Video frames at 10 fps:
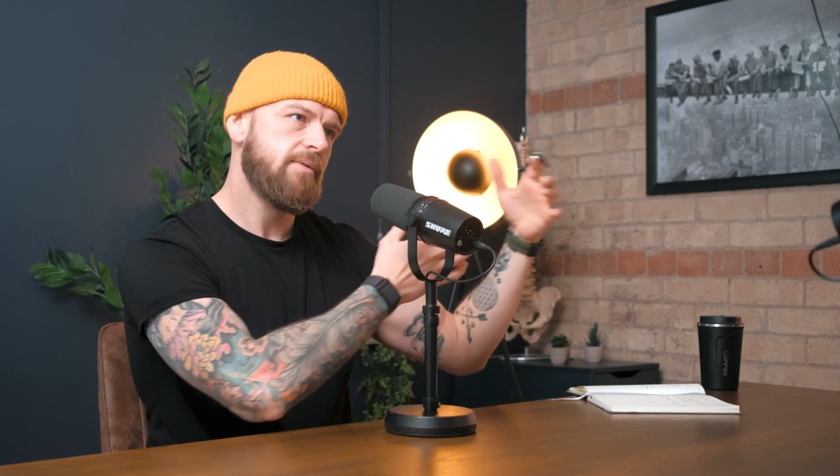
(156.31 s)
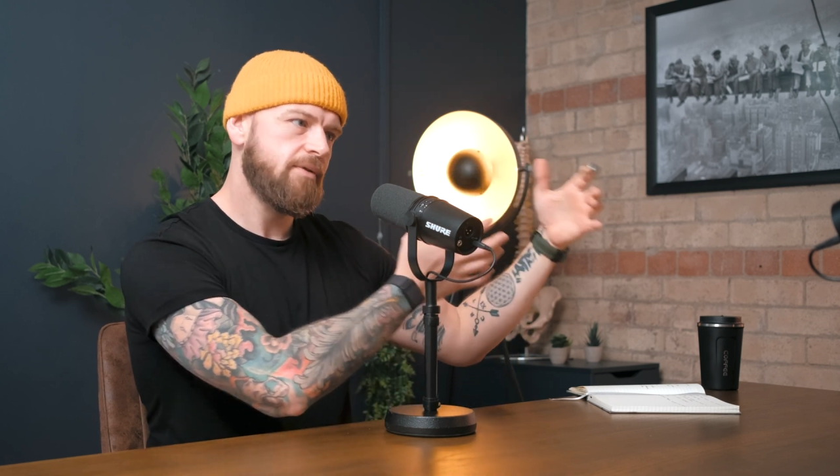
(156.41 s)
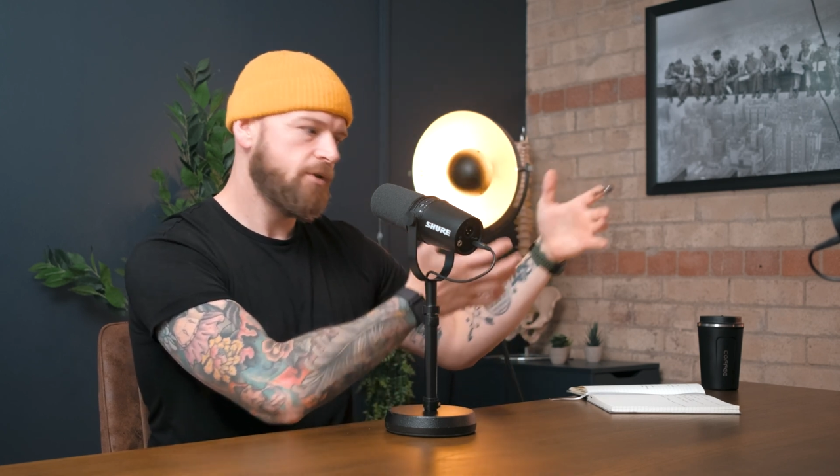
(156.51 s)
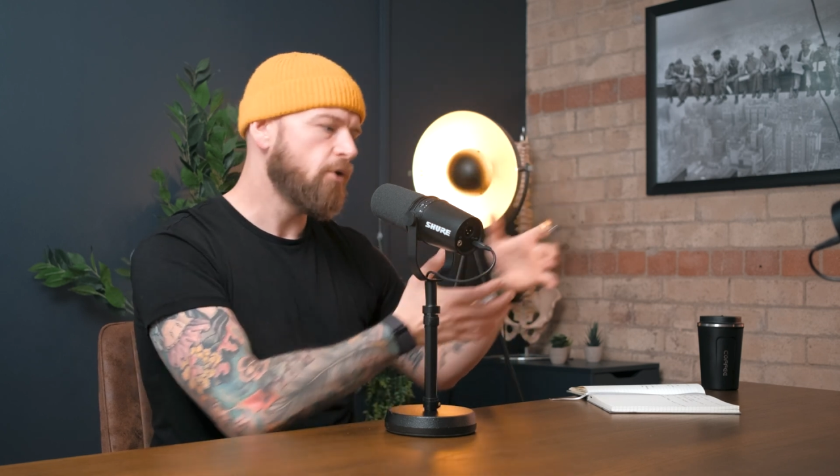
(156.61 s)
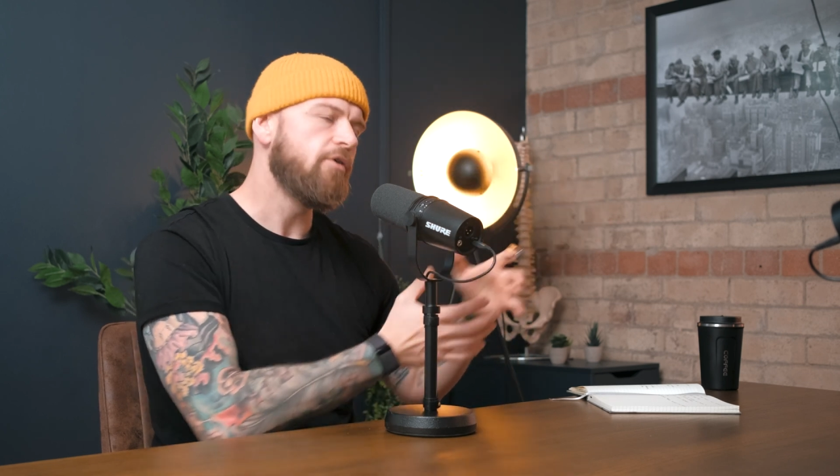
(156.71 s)

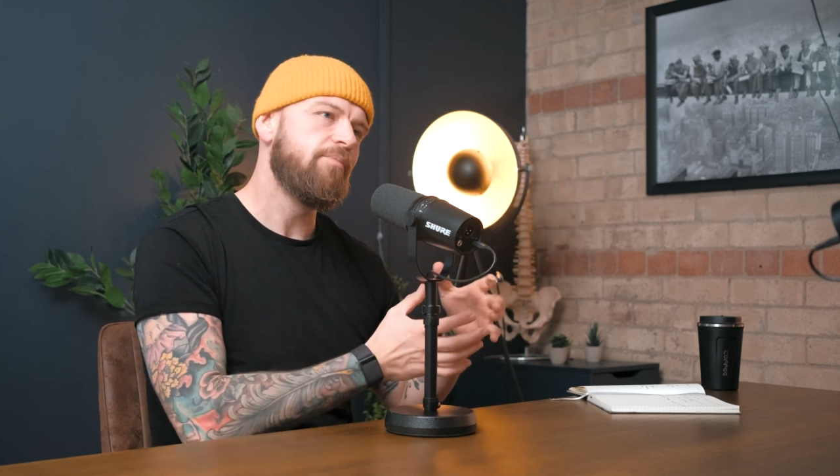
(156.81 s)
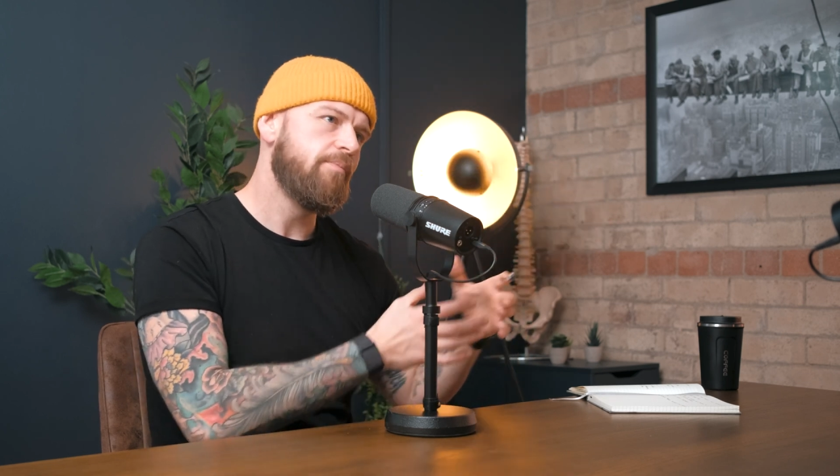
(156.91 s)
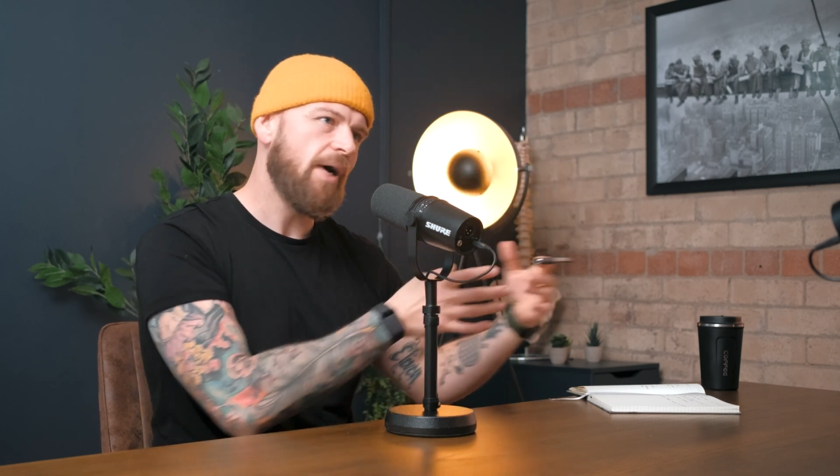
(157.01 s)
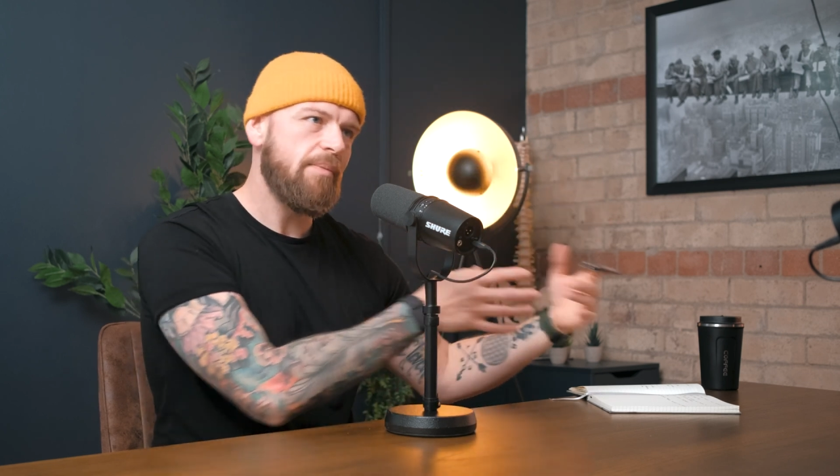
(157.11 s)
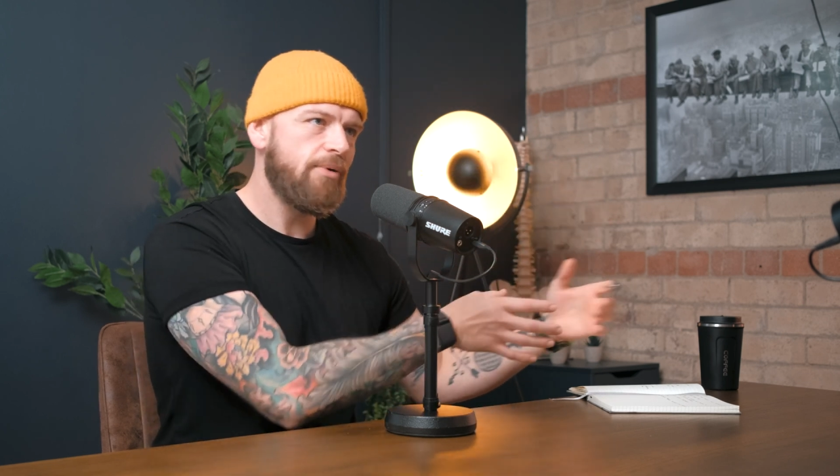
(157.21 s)
sort
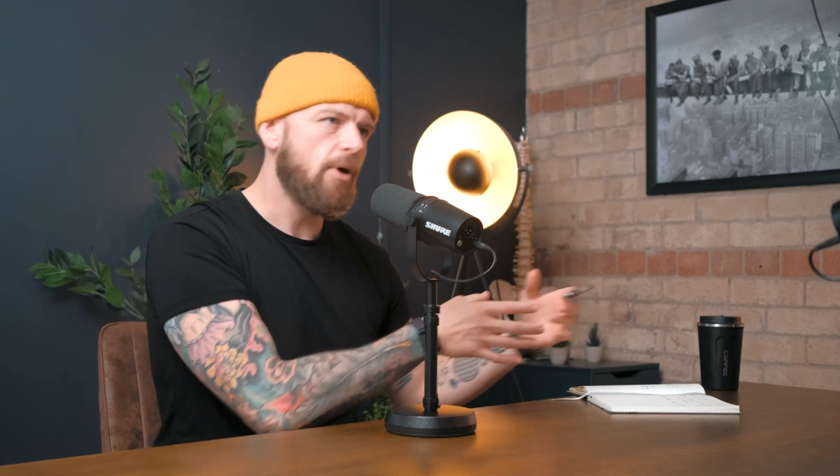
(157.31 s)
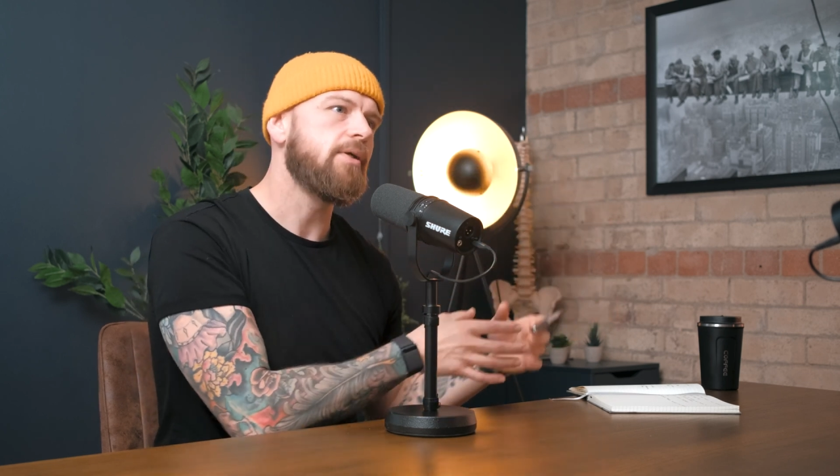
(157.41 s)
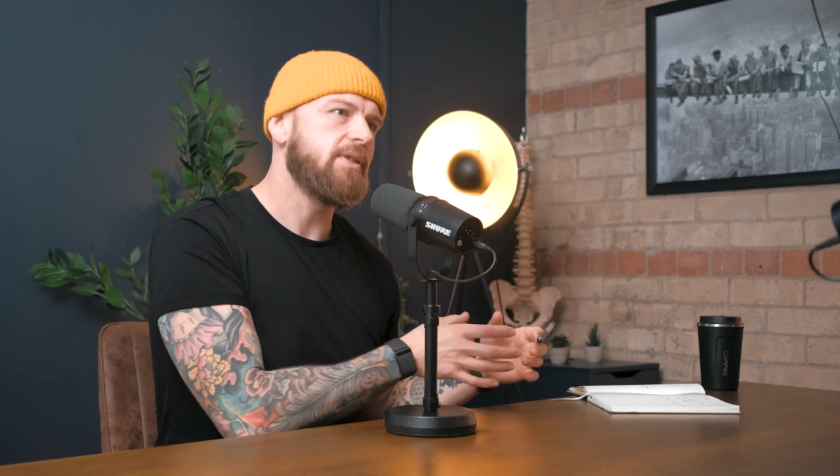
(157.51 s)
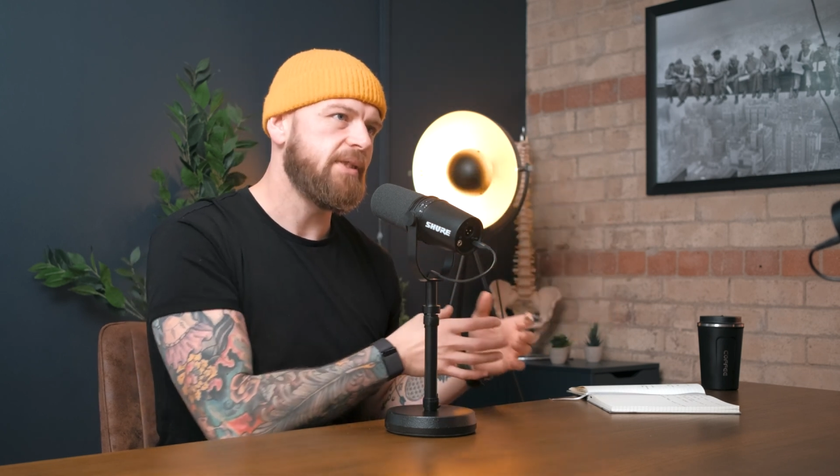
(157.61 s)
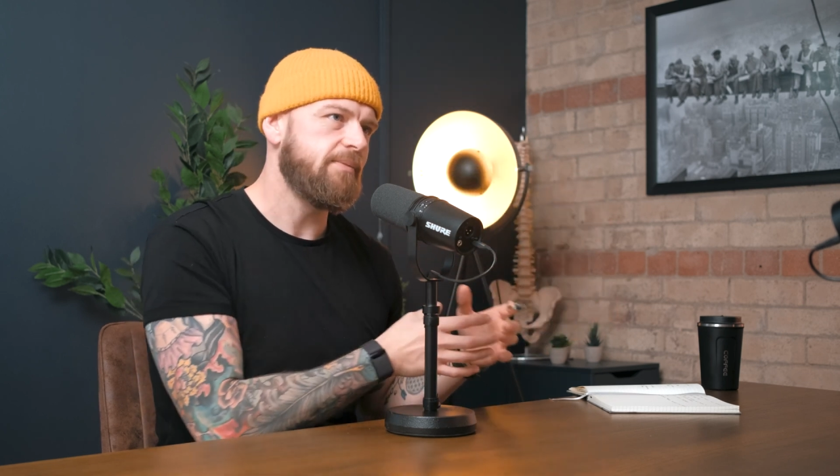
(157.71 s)
of by
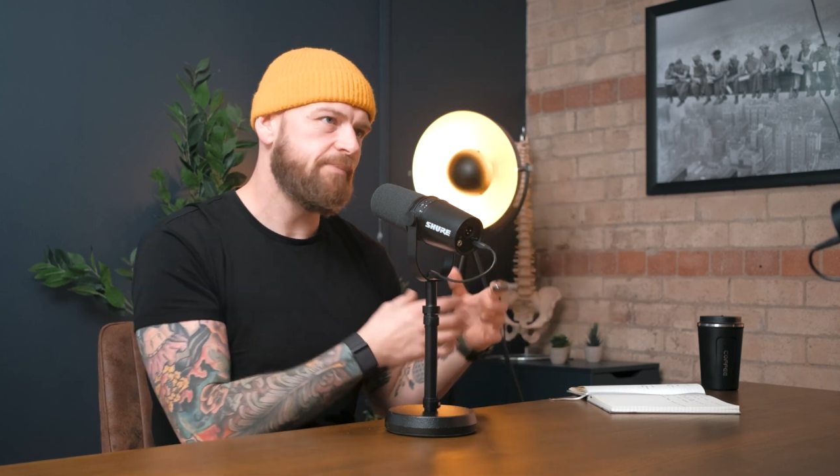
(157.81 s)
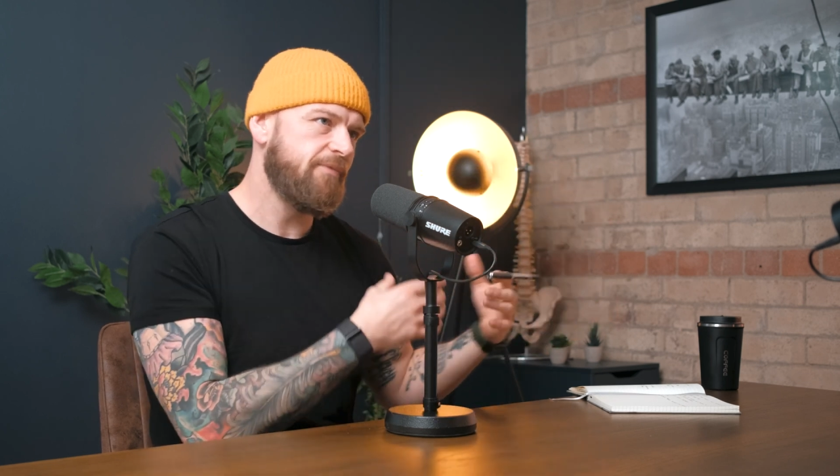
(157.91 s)
proxy